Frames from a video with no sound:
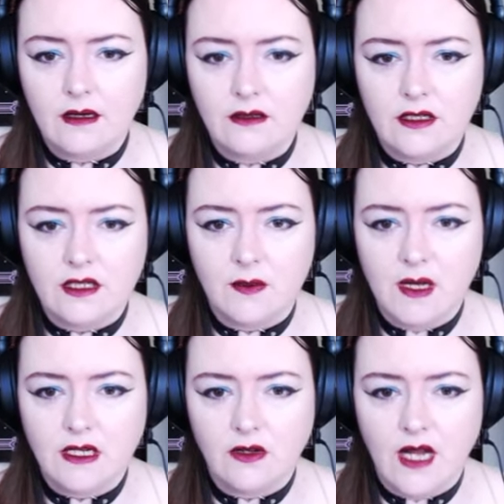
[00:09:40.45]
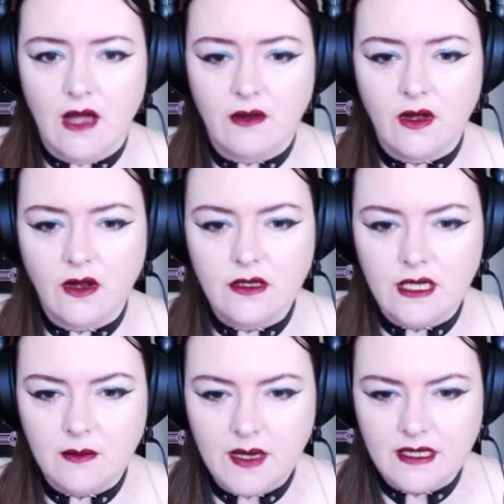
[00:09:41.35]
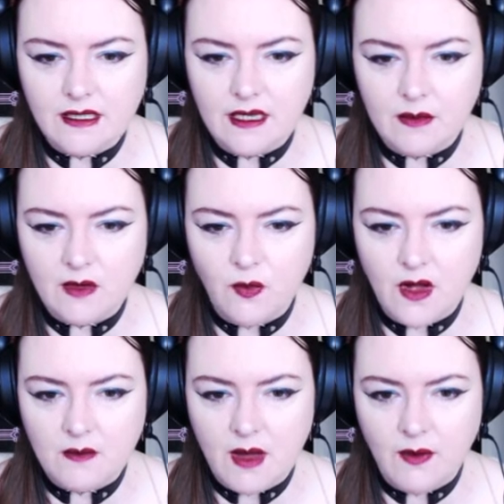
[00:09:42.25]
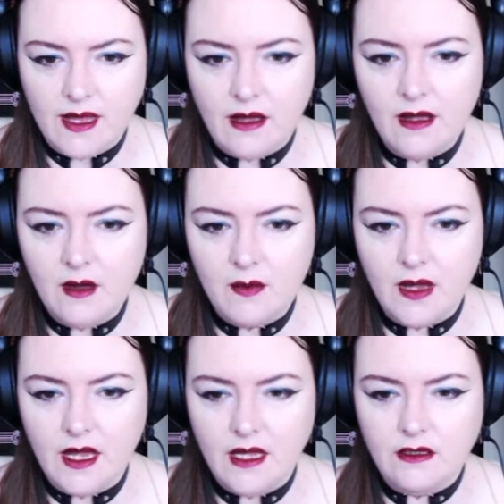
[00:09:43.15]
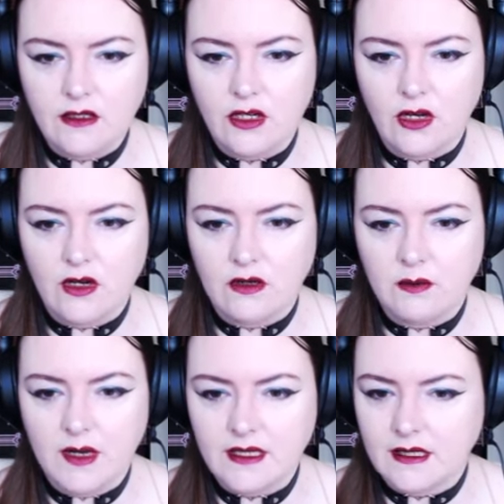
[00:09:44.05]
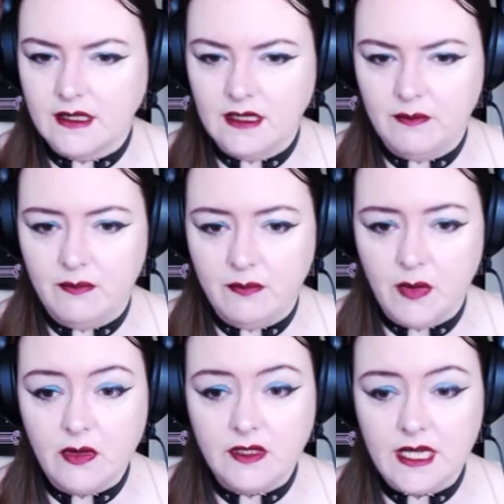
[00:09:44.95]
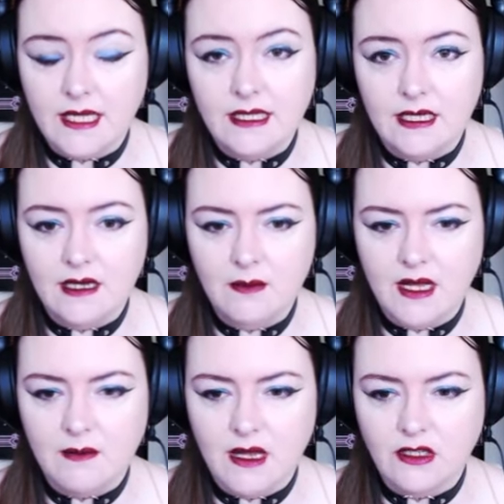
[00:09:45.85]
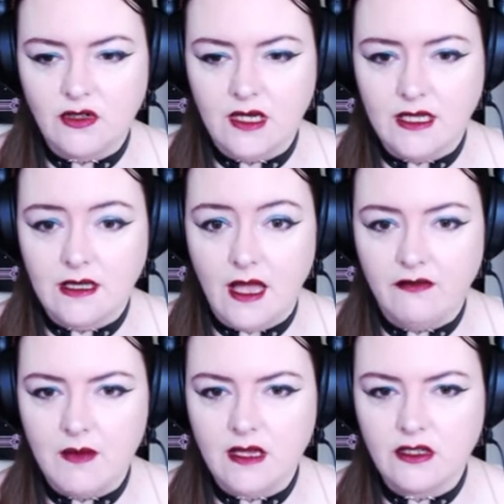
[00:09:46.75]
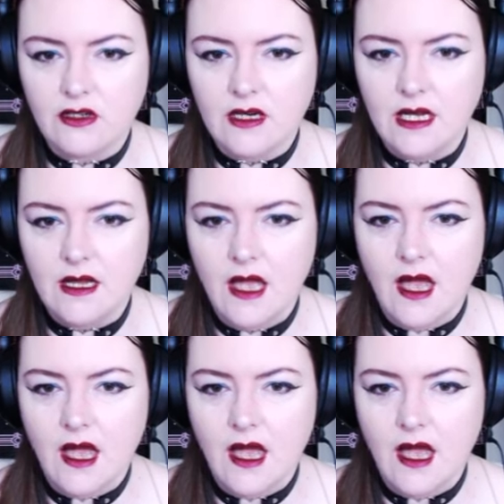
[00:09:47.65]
just depending on how it goes. And basically, I'm going to work my way up and go basically both sides here, Mana Mastery and Life Mastery,